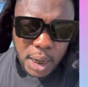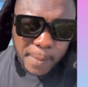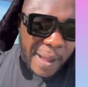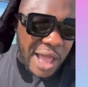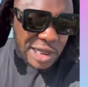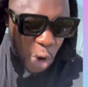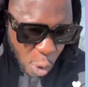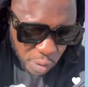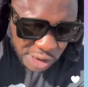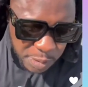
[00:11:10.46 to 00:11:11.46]
But it
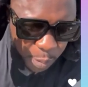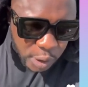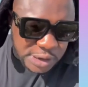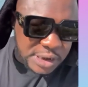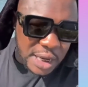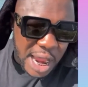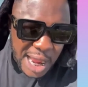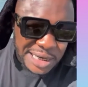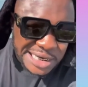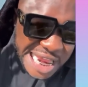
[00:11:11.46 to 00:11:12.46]
always be positive uh,
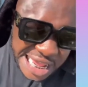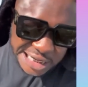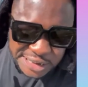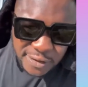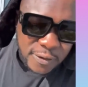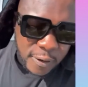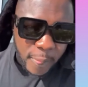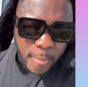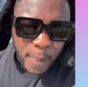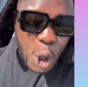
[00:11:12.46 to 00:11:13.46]

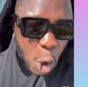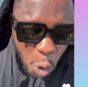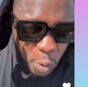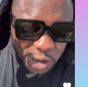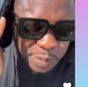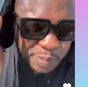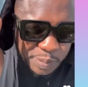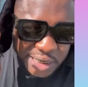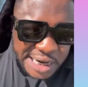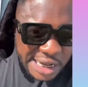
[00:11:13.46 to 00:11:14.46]
negative. It always
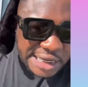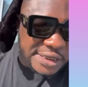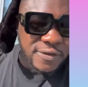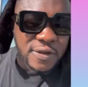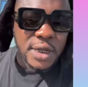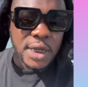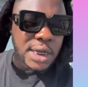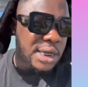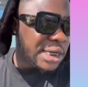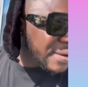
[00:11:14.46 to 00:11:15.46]
be negative.
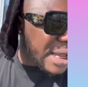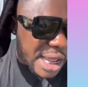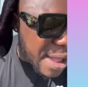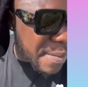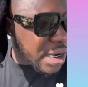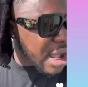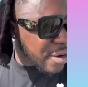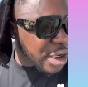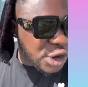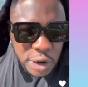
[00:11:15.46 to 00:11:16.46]
Yeah, medical
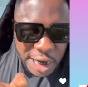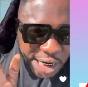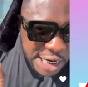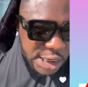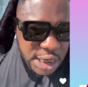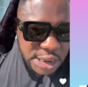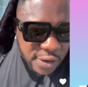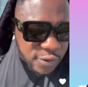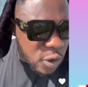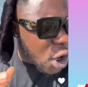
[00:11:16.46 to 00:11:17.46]
question, you need in your
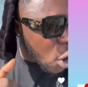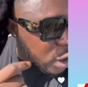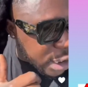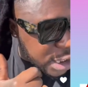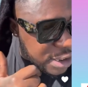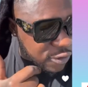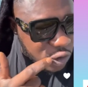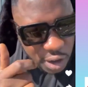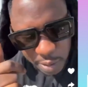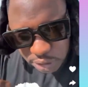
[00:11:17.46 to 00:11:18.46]
interview. Okay, interview
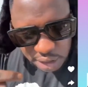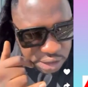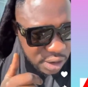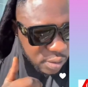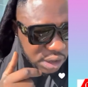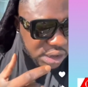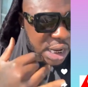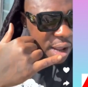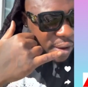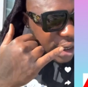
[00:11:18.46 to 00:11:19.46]
you
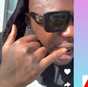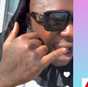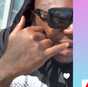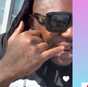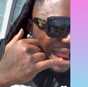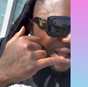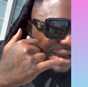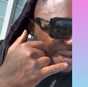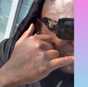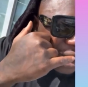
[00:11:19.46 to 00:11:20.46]
say medical then